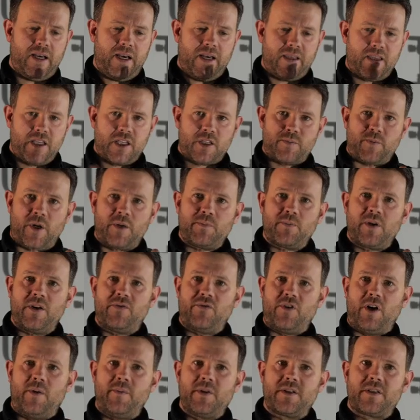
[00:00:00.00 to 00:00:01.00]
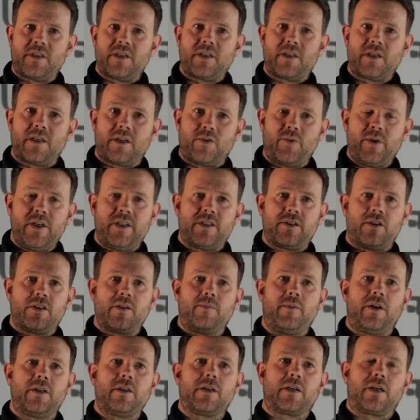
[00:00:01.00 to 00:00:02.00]
and the spot performance increased on the
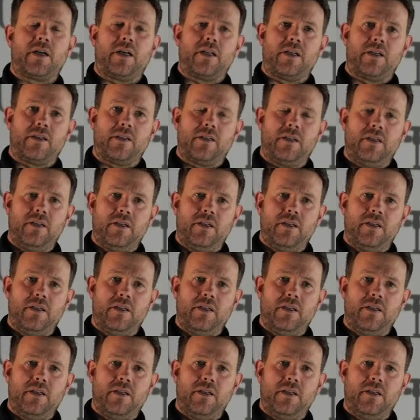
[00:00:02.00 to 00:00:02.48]
monocolor.